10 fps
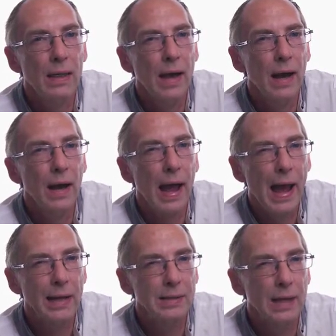That
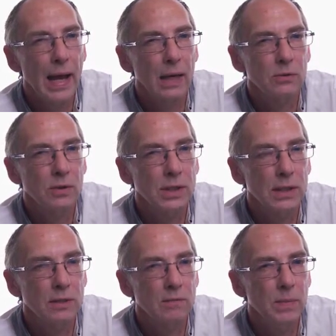adds that extra
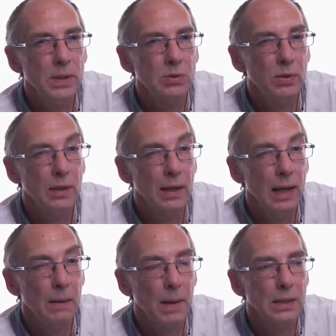sense of mystery there,
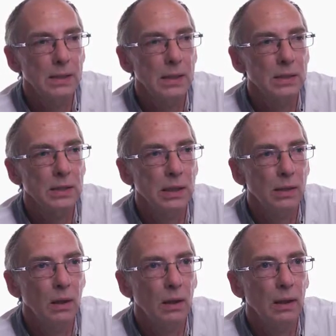again back to that
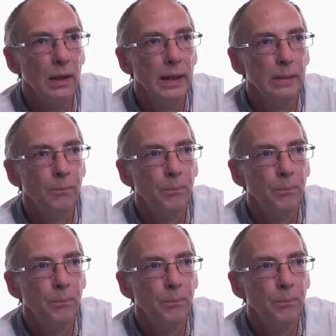single eye.